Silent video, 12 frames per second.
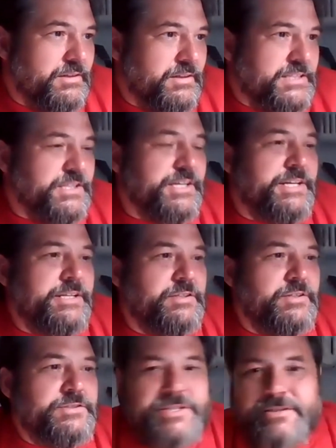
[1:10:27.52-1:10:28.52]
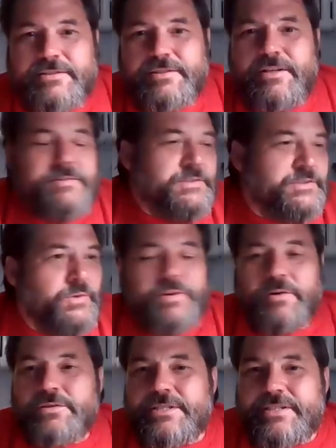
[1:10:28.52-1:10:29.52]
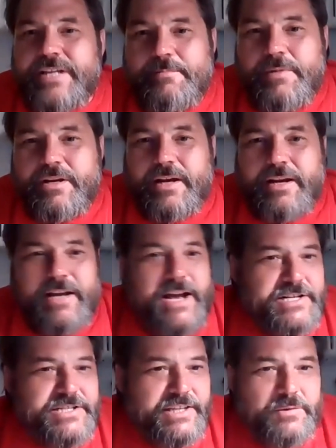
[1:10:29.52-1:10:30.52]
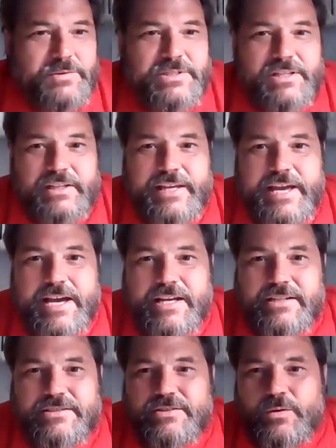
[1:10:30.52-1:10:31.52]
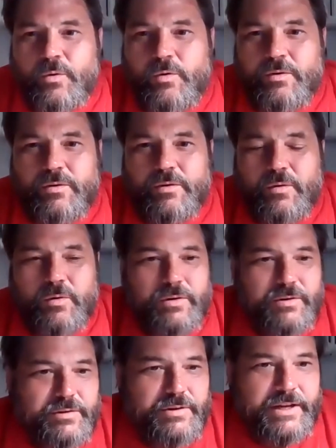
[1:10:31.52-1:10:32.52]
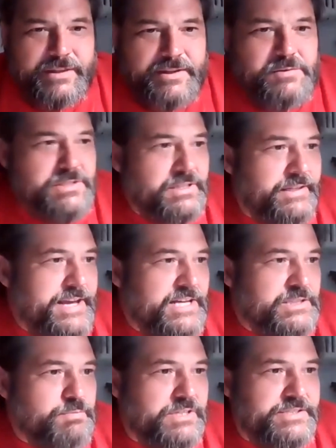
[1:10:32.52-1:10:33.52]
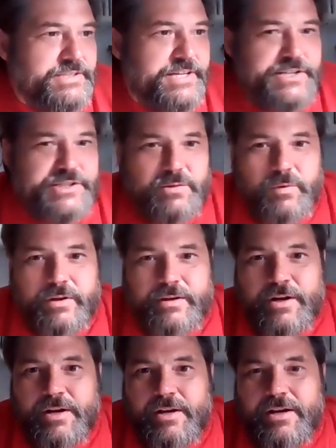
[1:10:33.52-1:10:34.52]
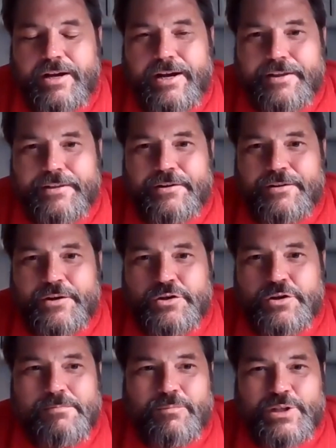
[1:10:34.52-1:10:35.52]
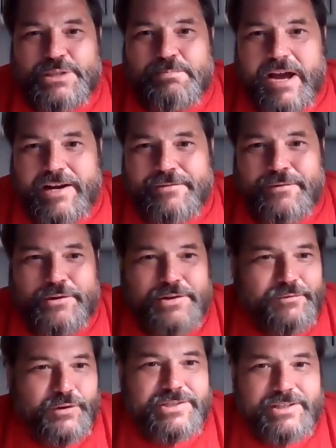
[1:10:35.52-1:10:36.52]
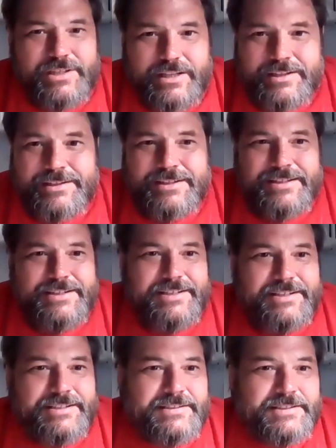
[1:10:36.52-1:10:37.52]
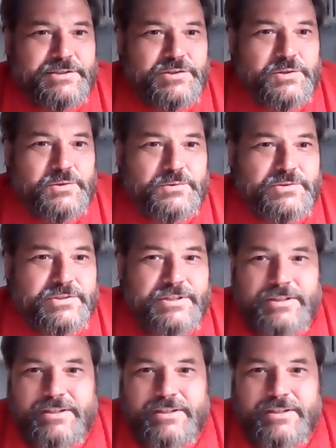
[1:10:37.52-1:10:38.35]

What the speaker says: Leslie. So there was a statement, and actually I think it was in Leanne's, or I think it was in Leanne's presentation, where the term respect for diversity is used.